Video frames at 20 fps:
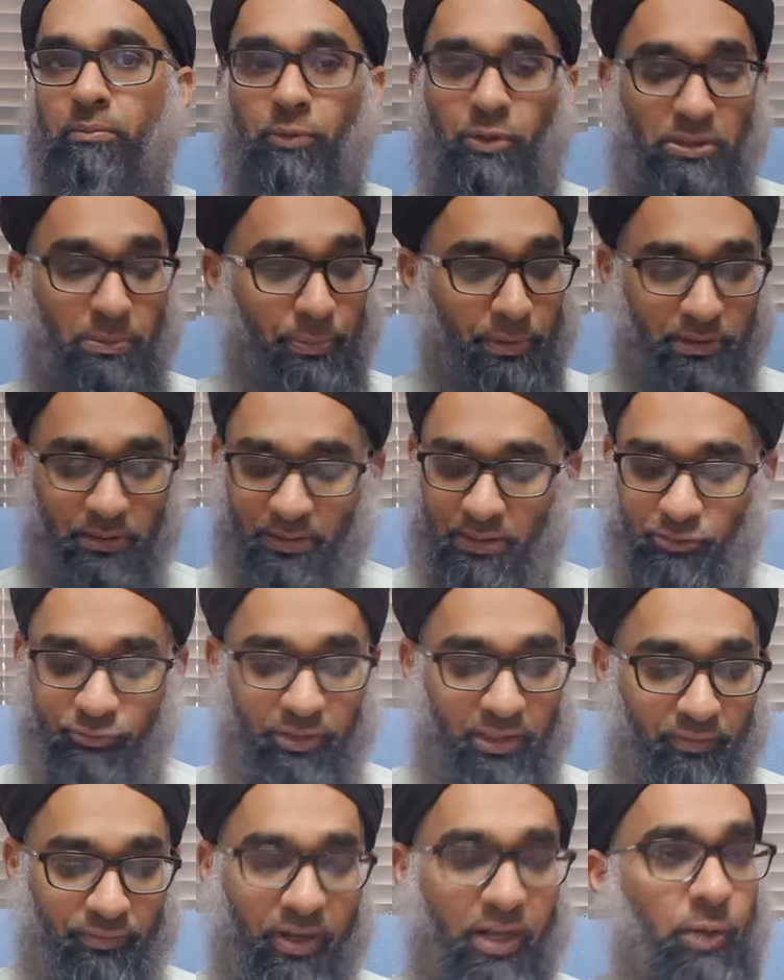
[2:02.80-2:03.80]
Because the person can just
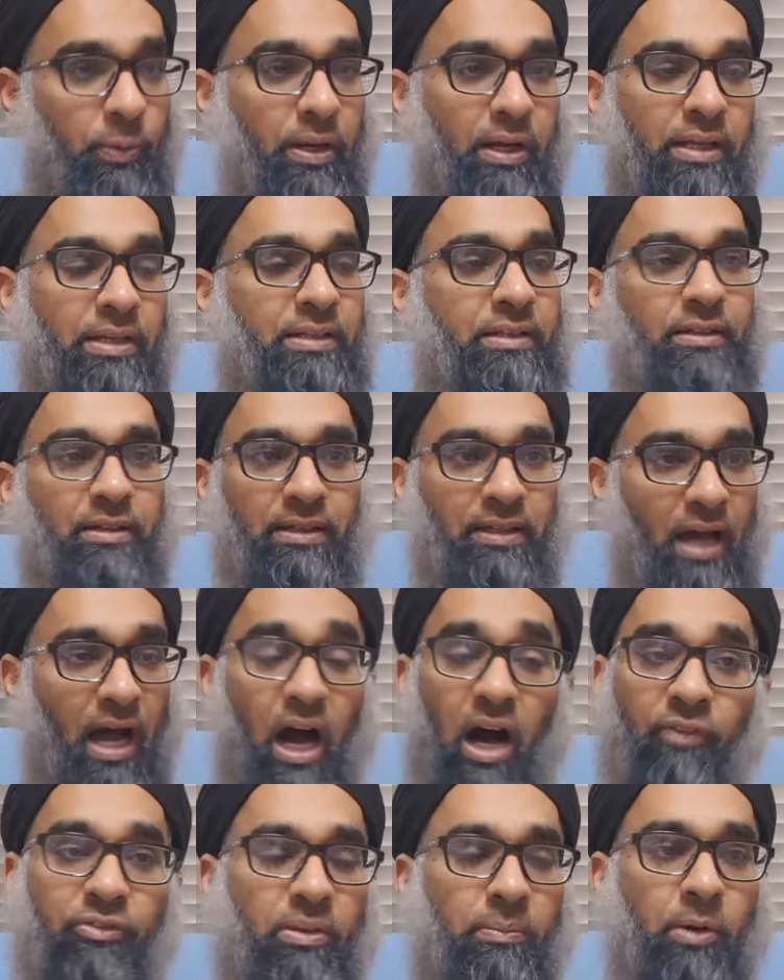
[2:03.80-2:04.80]
read it very quickly. And
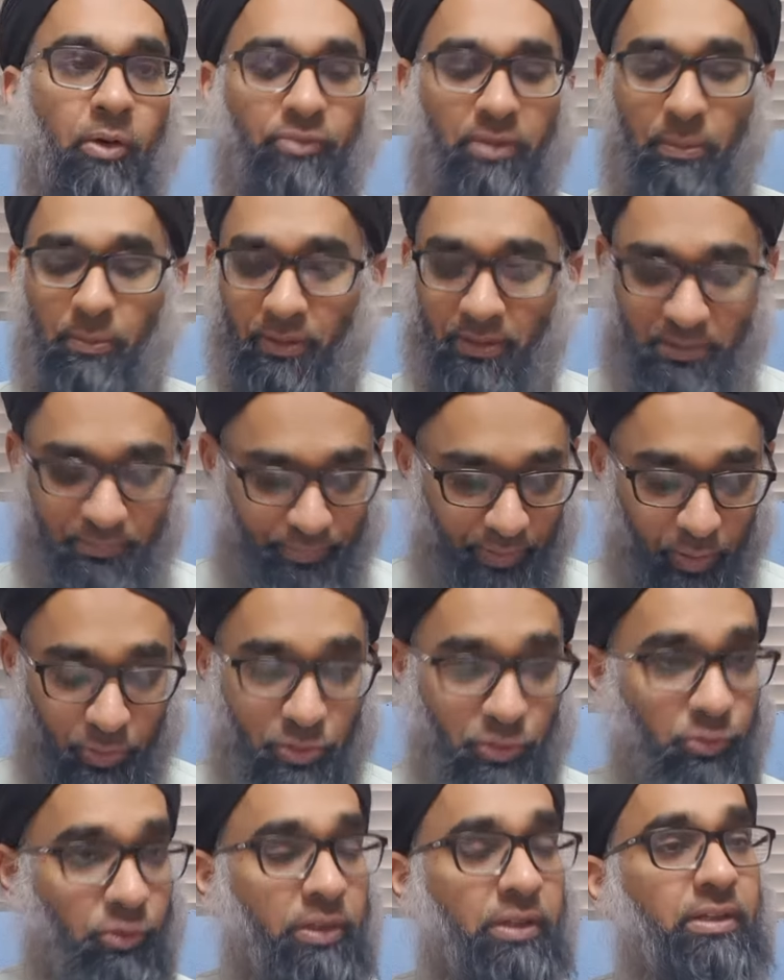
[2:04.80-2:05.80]
half the amount of time, you can just
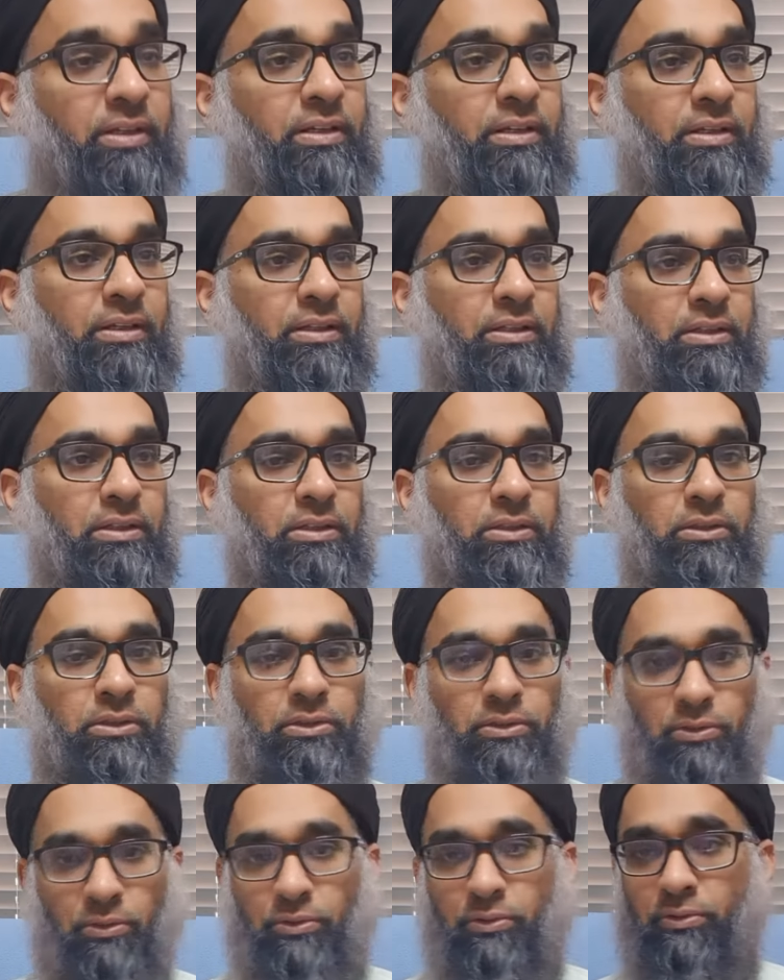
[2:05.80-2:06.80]
browse through it.
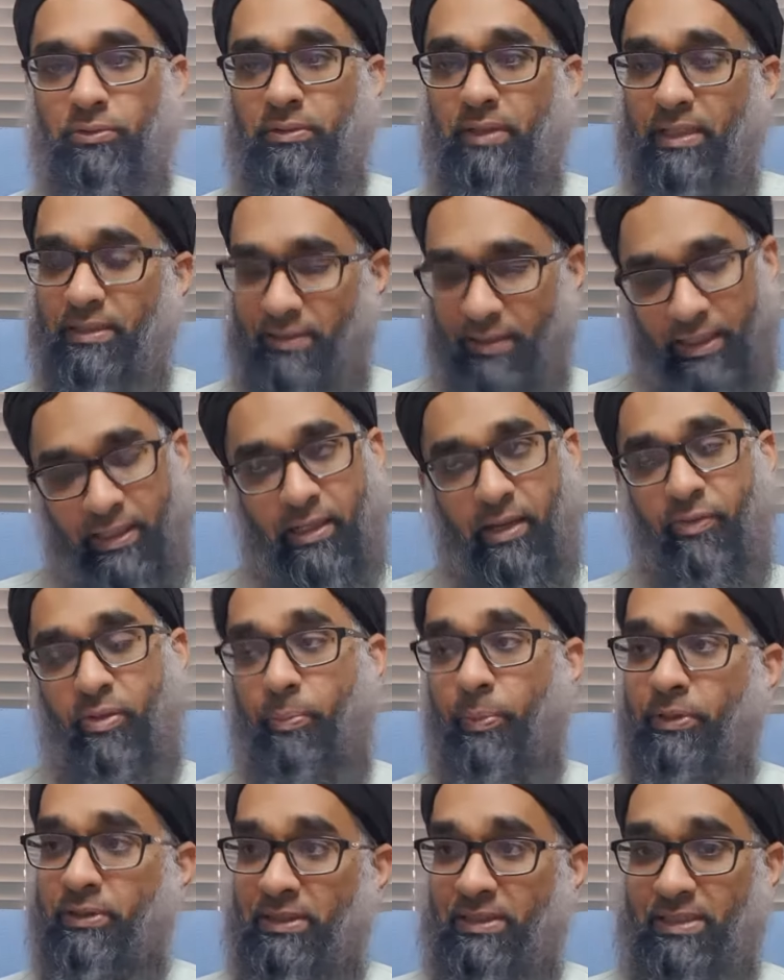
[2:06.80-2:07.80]
So that's again, if the
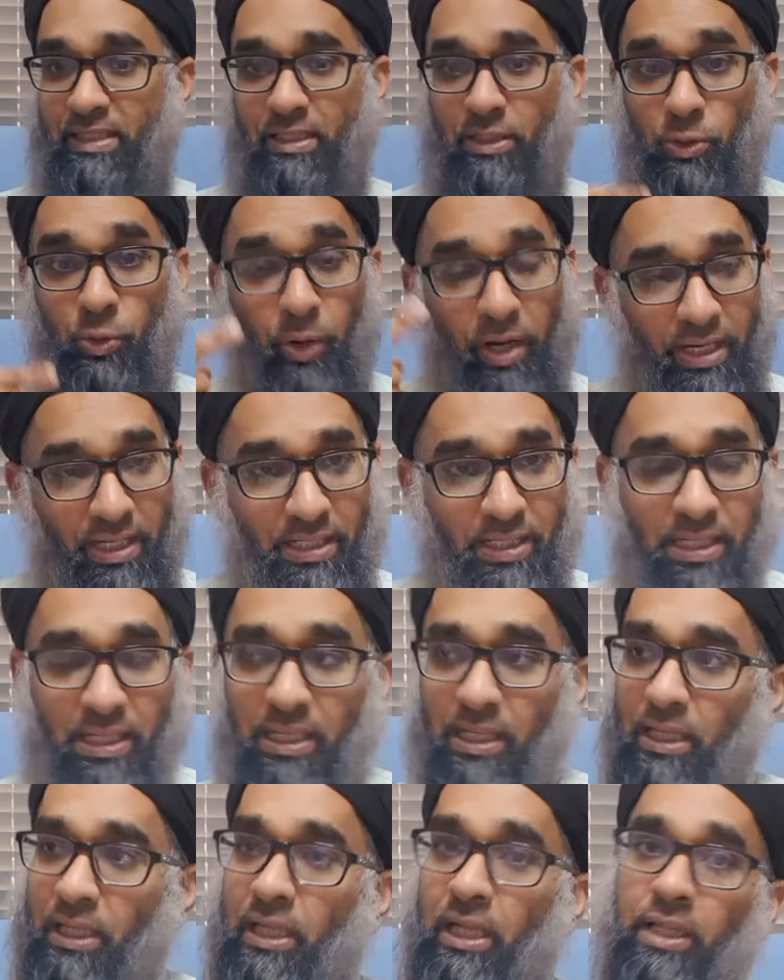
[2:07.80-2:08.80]
person is in, you are in
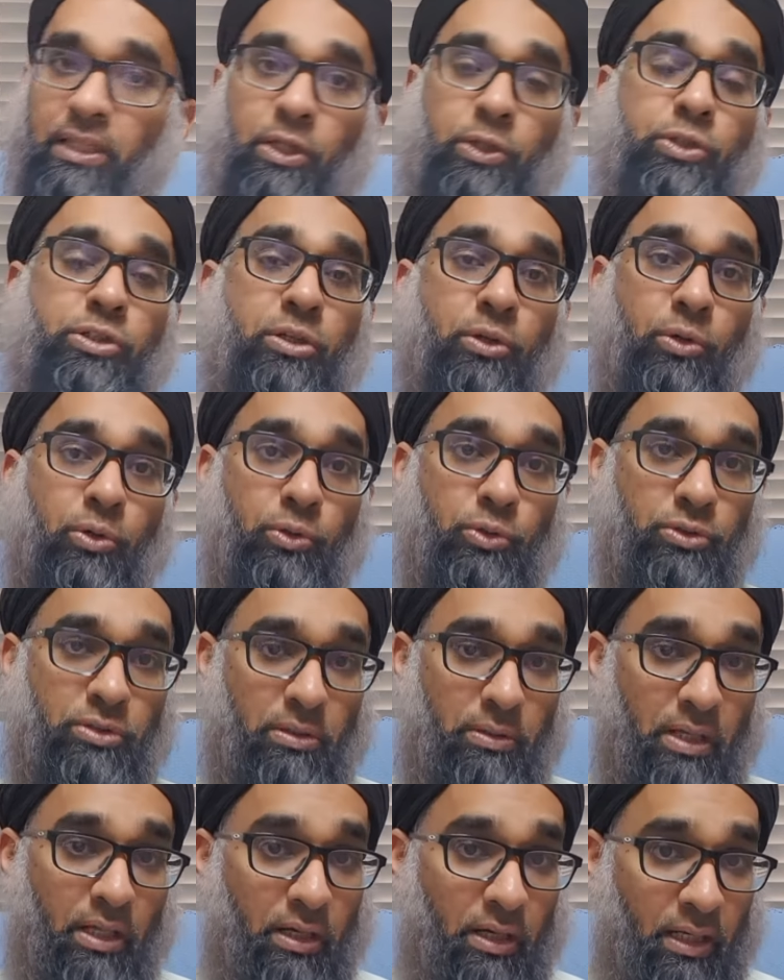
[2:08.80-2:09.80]
need, then you
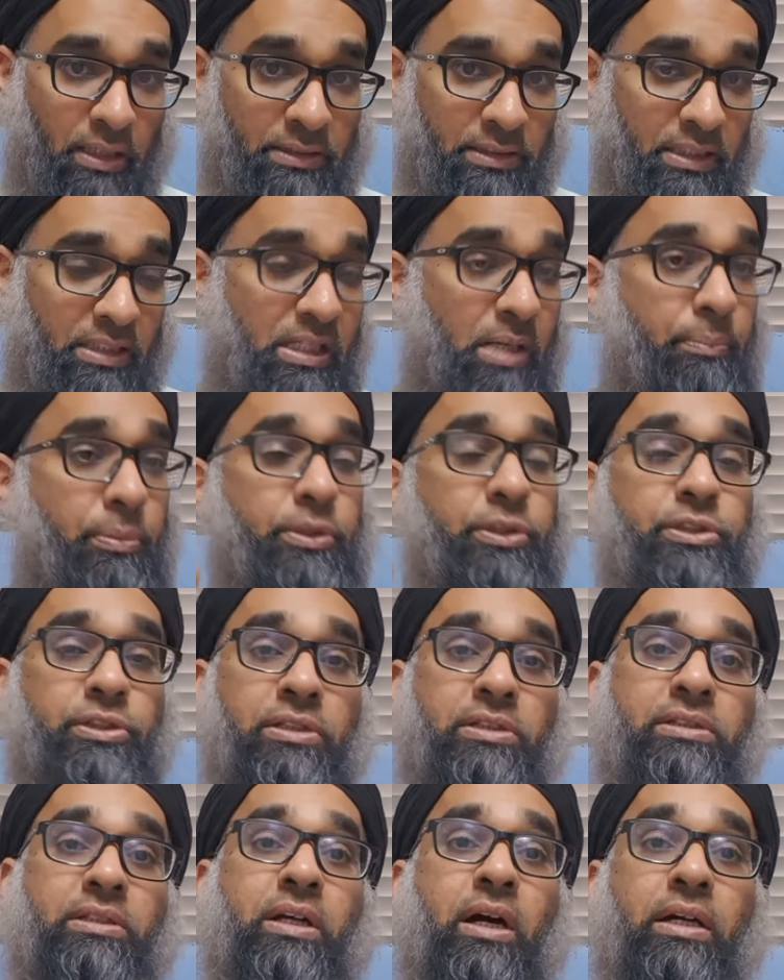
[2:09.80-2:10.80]
should look, consider that
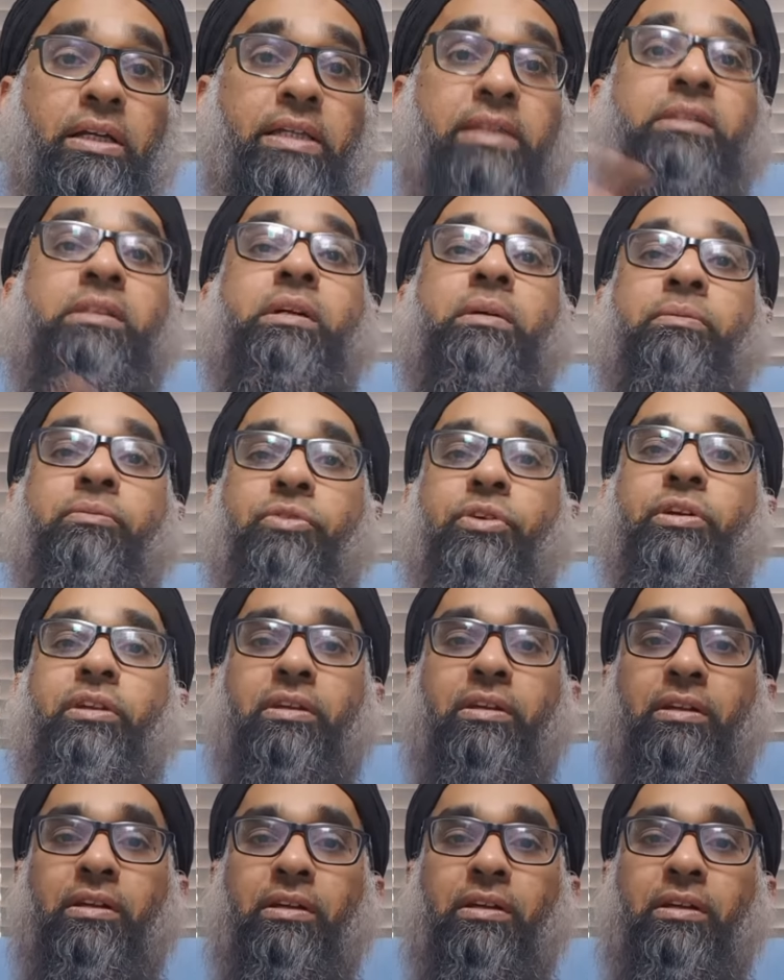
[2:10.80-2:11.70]
person is ease and comfort.